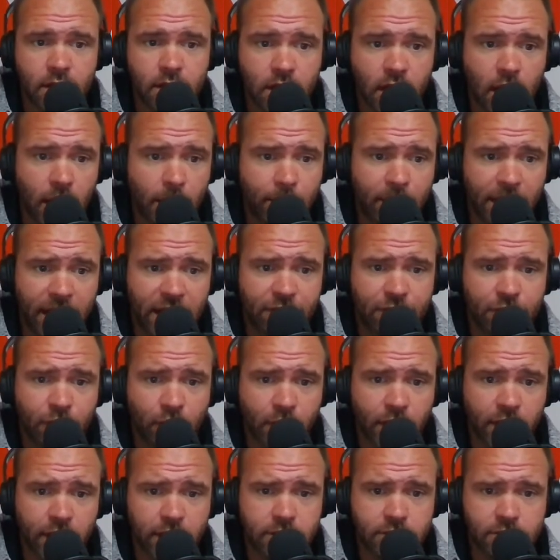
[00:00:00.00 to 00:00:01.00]
I'll pay
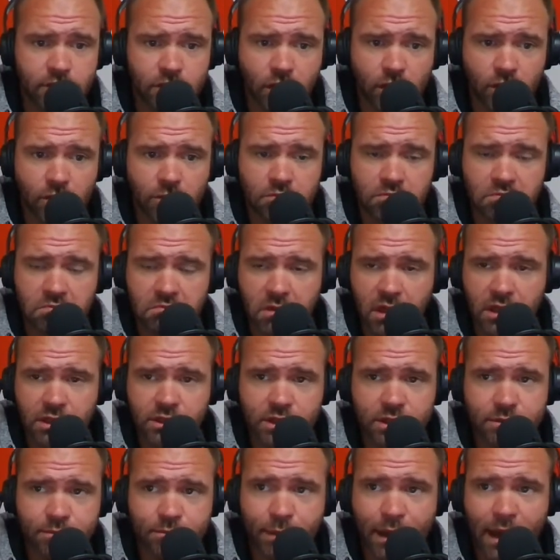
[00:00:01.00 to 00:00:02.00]
for it. So I'll
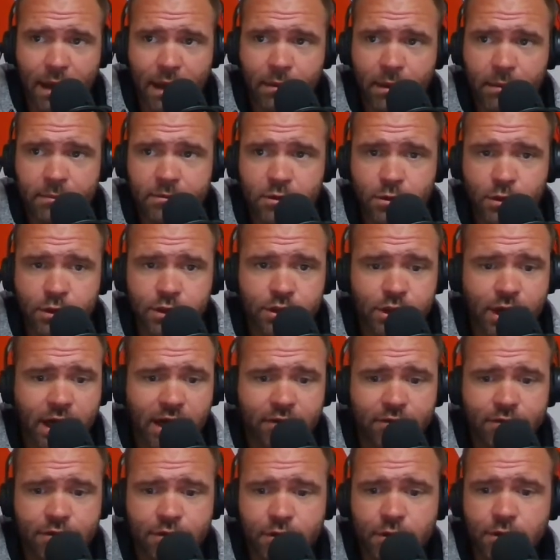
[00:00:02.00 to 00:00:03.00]
just pop up to a
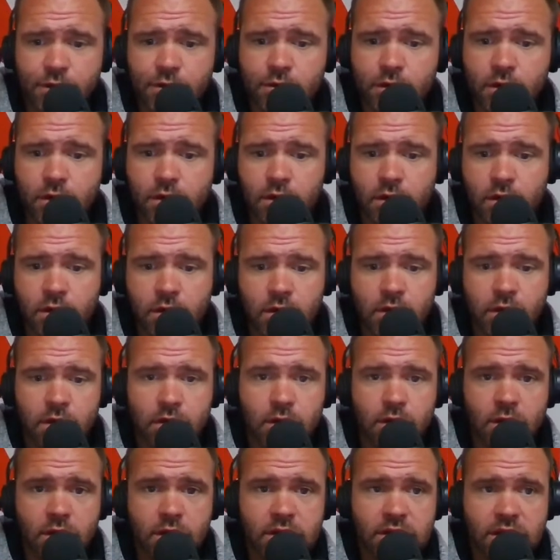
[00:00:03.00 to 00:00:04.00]
drive through,
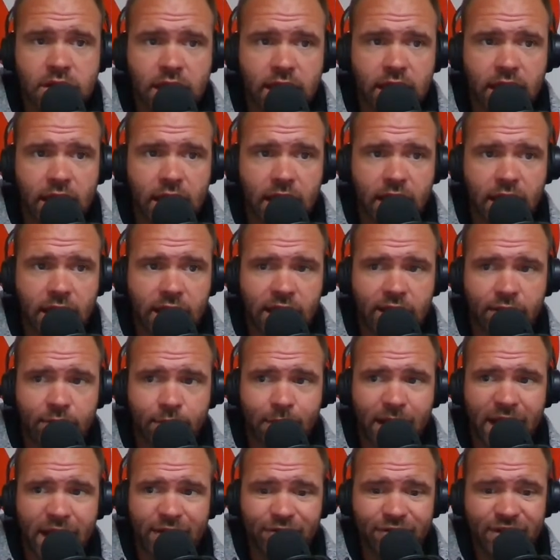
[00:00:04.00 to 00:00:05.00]
say, uh, give them
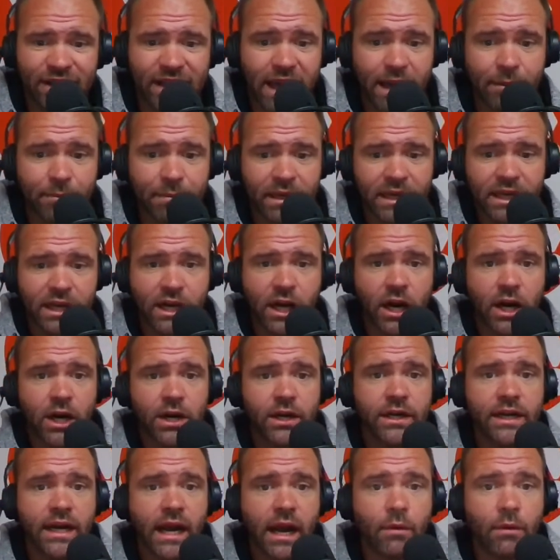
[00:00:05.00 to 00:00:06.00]
my VIP card,
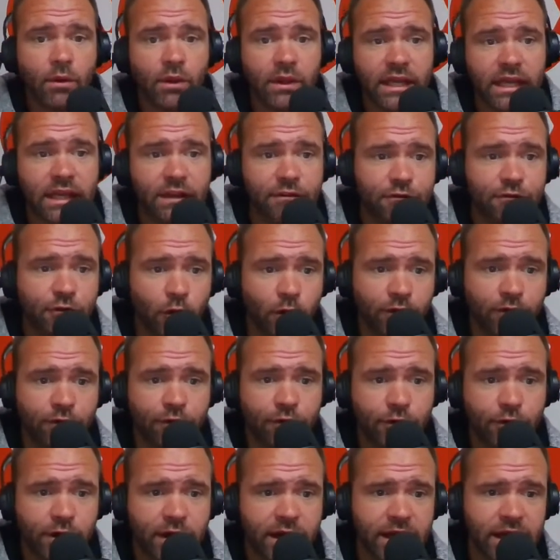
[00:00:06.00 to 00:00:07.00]
and I will eat for
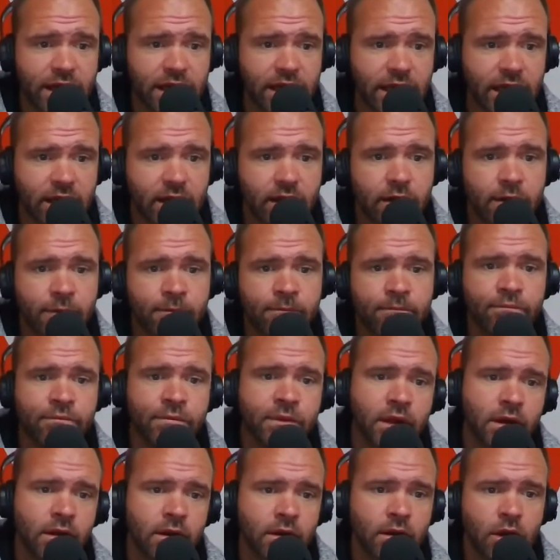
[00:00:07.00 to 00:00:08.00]
free.
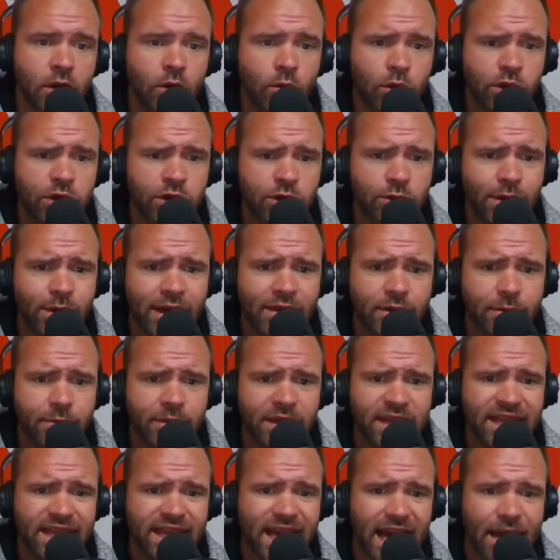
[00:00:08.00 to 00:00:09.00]
Would you rather be
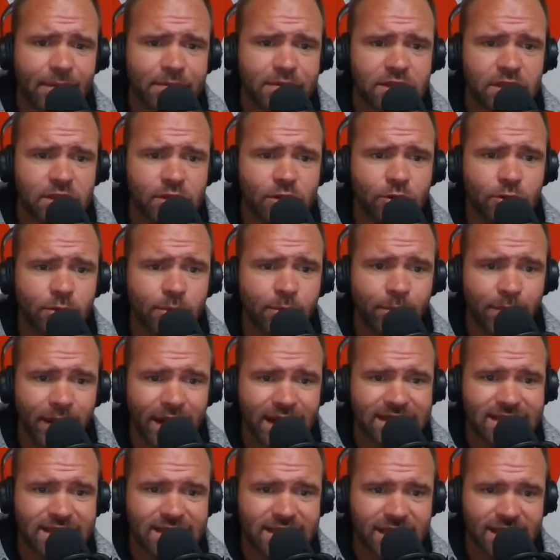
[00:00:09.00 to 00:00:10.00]
the absolute
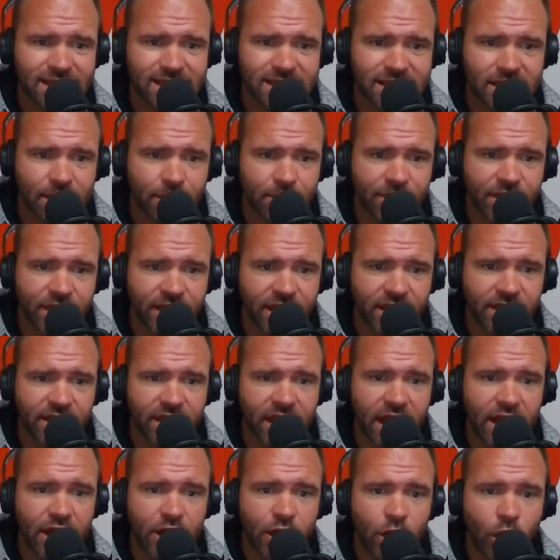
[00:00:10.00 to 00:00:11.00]
best at something
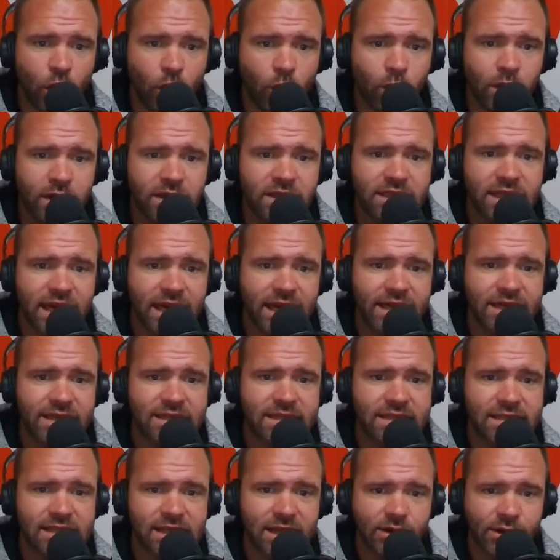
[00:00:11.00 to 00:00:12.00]
that no one takes
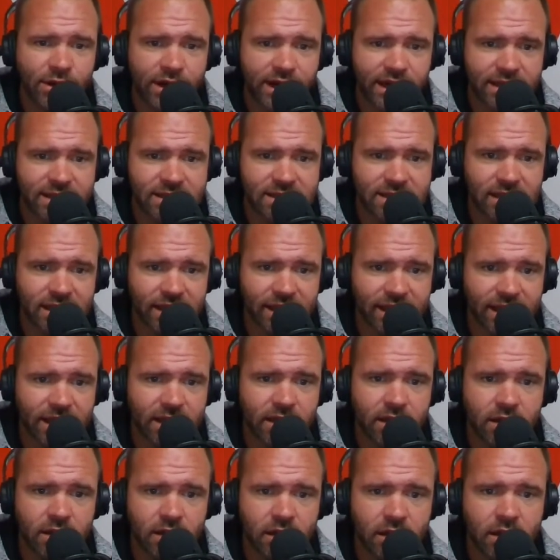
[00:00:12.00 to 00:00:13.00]
seriously